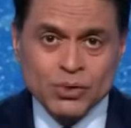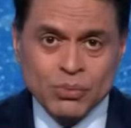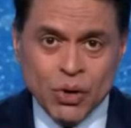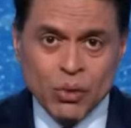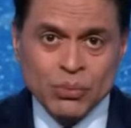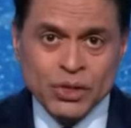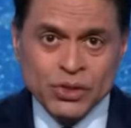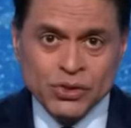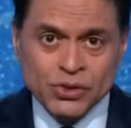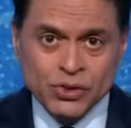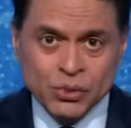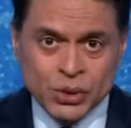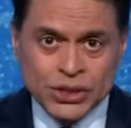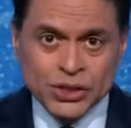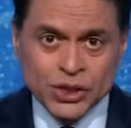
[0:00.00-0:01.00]
moment in
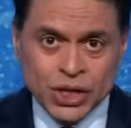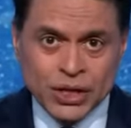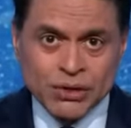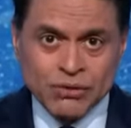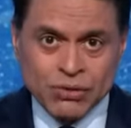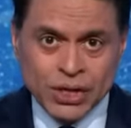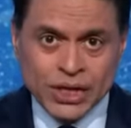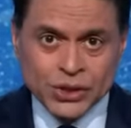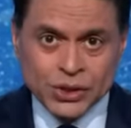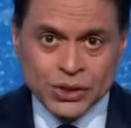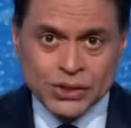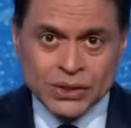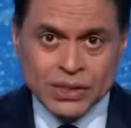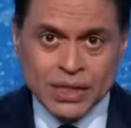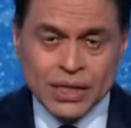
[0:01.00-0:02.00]
US China
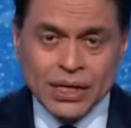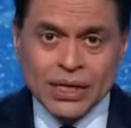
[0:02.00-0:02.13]
relations.